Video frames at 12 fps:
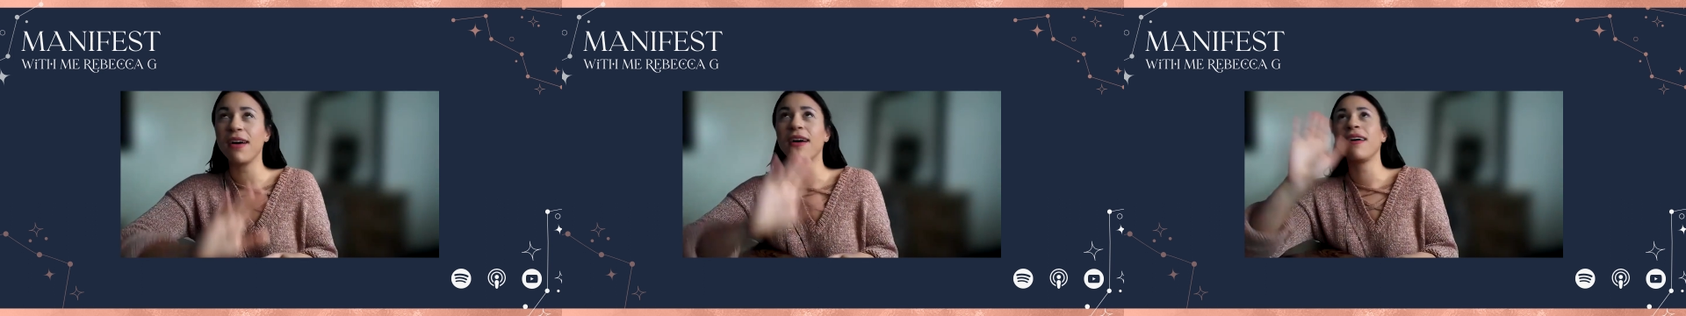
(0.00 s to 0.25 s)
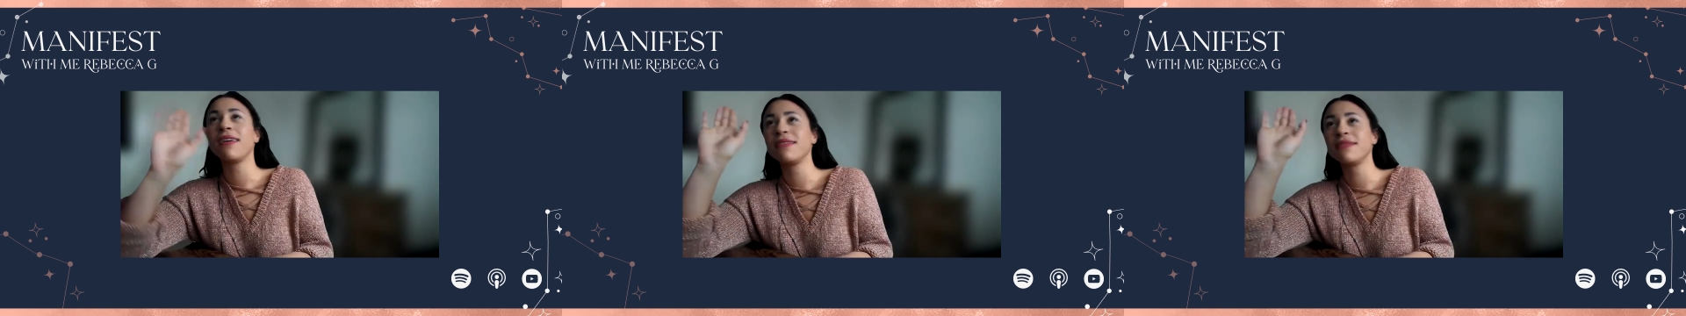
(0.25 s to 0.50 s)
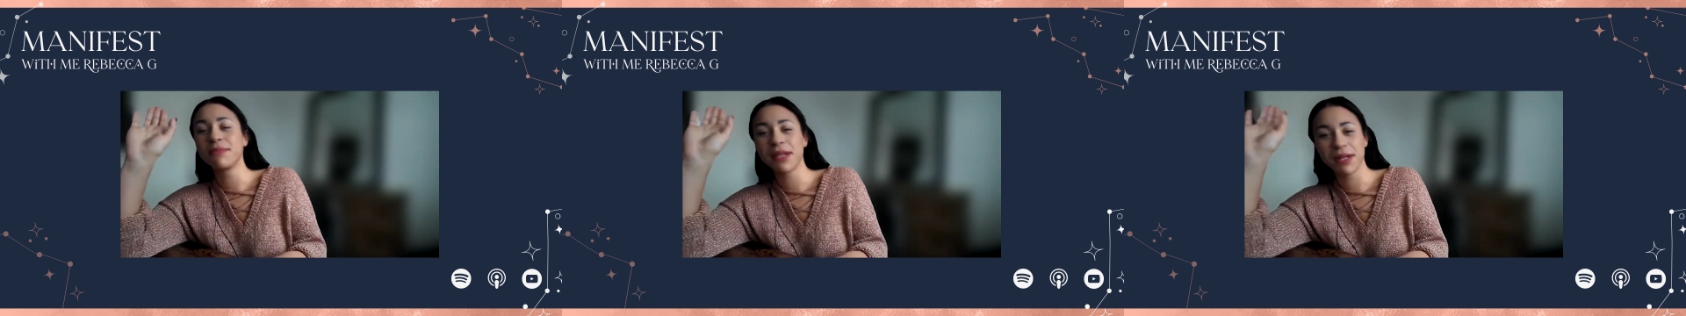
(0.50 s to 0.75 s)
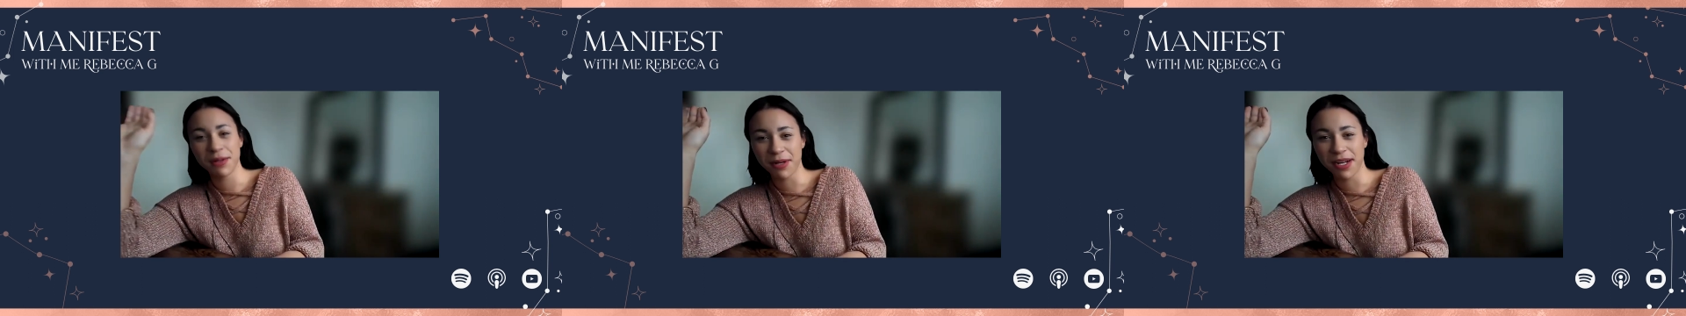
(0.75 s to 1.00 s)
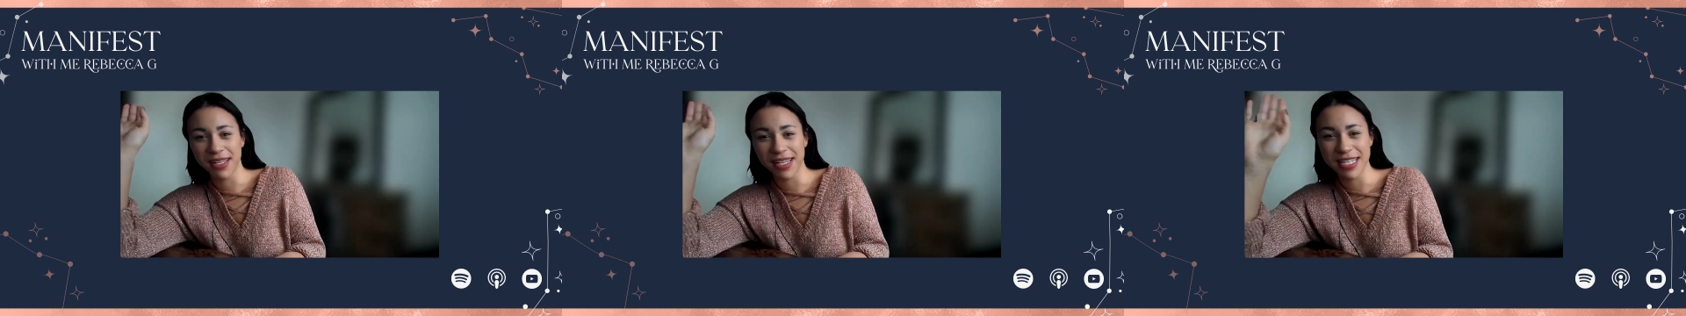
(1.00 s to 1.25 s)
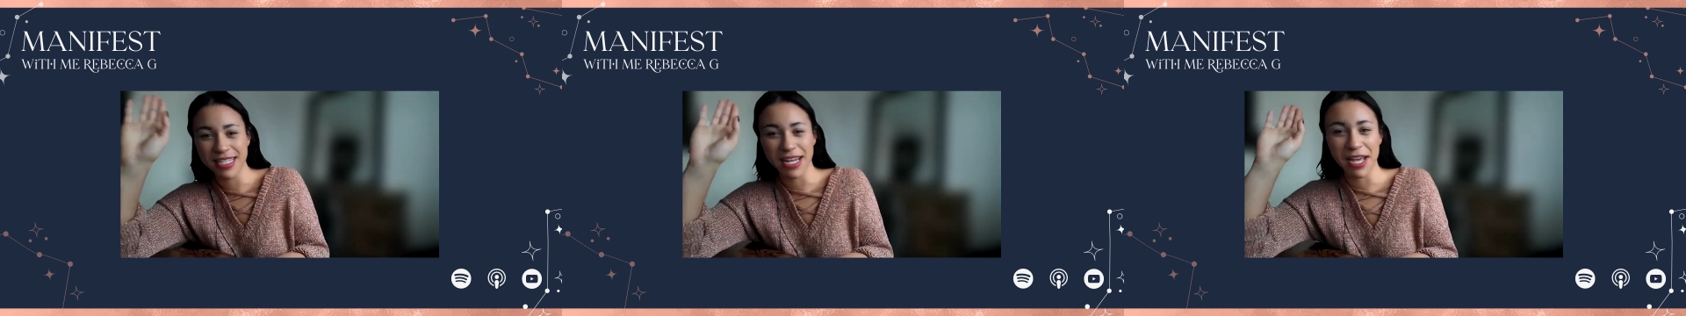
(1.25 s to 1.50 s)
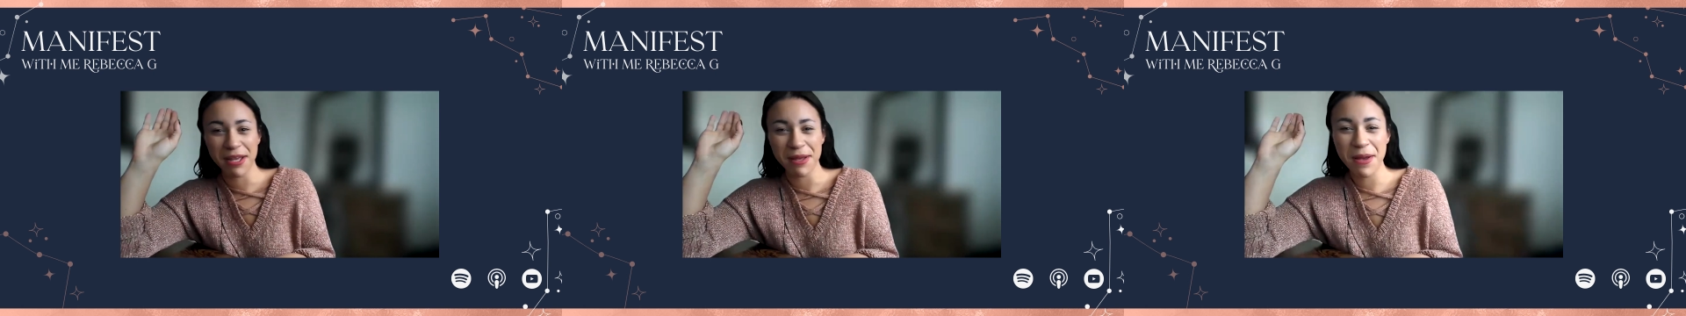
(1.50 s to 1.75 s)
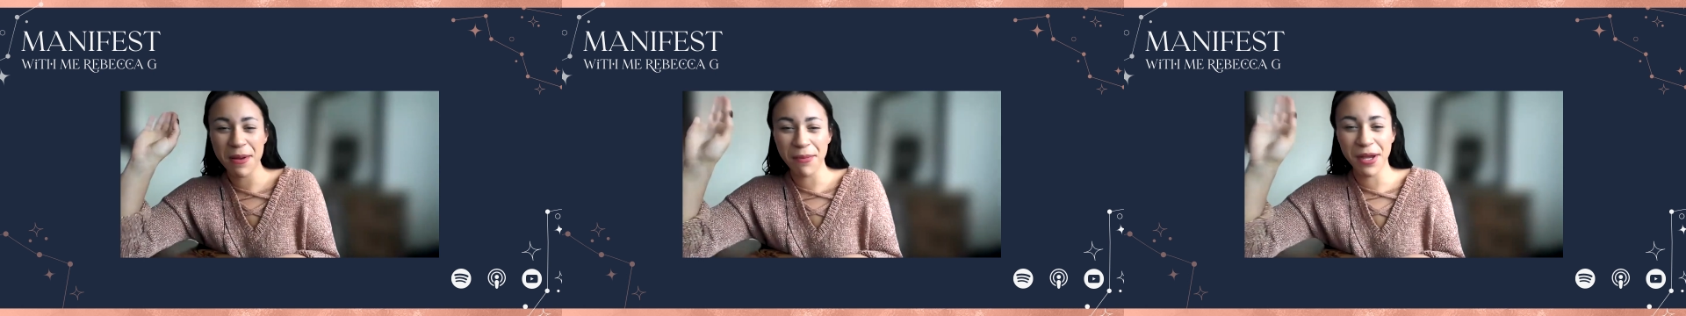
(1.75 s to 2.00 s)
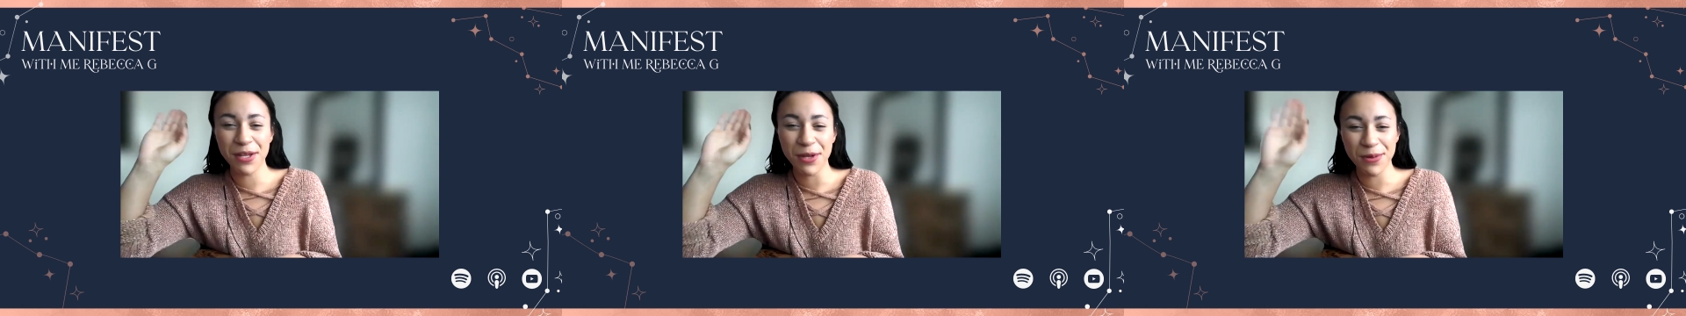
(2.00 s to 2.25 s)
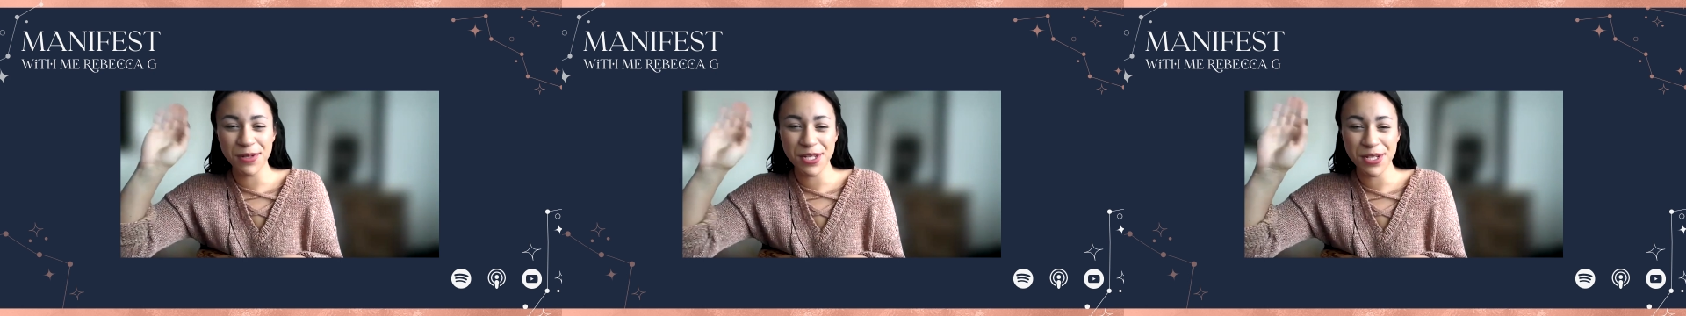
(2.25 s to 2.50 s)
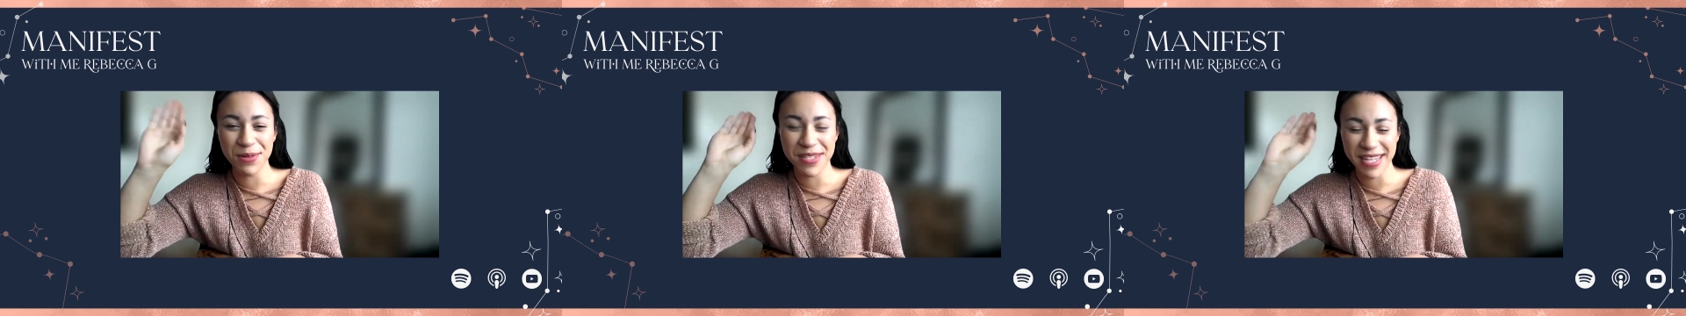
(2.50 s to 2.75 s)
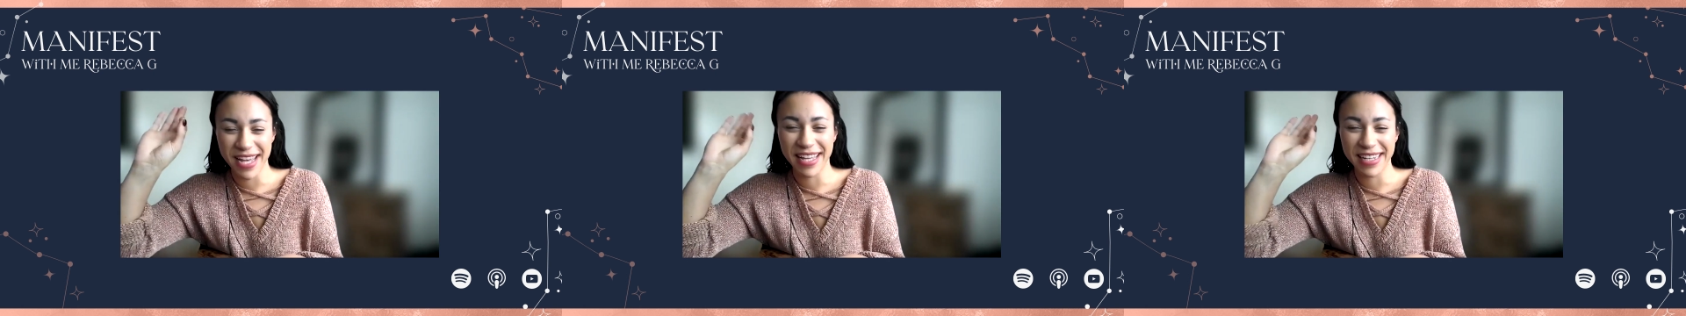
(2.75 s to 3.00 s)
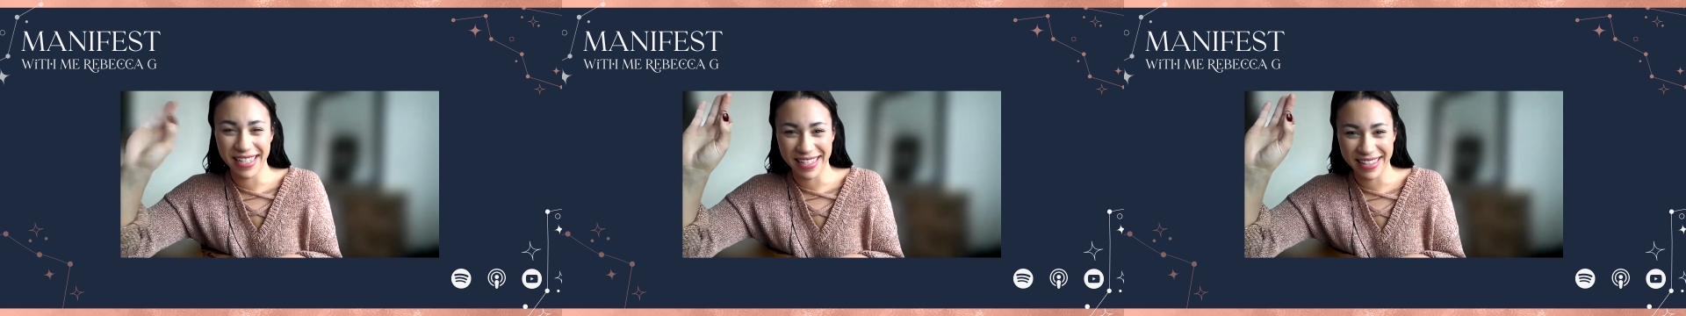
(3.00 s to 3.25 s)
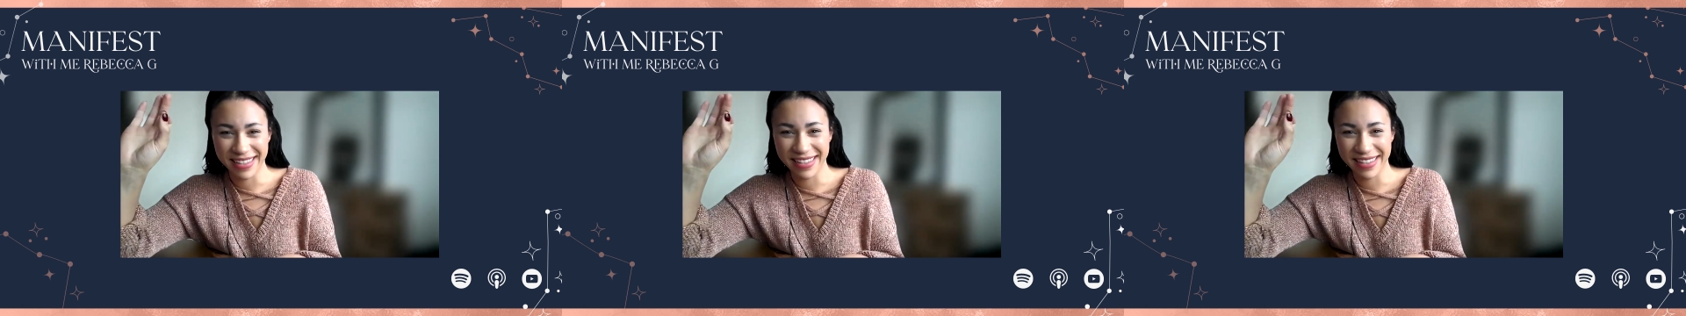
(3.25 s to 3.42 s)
Oh, mirror work is like my go-to technique.